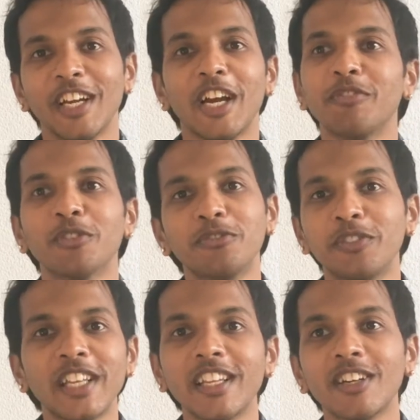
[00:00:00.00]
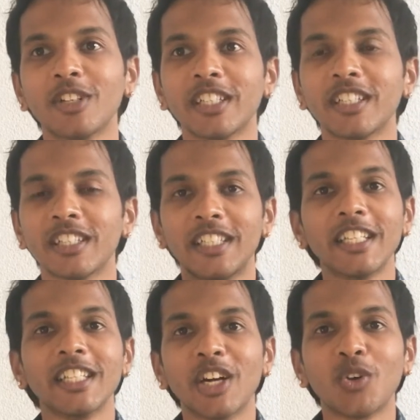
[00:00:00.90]
If you're feeling okay,
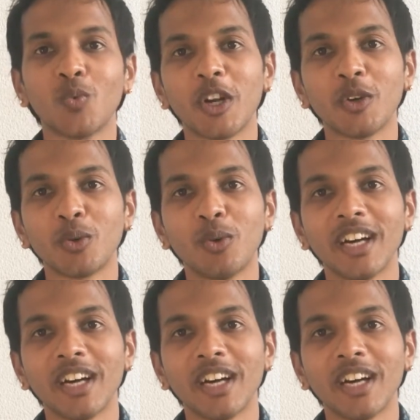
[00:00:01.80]
taking out 1 or 2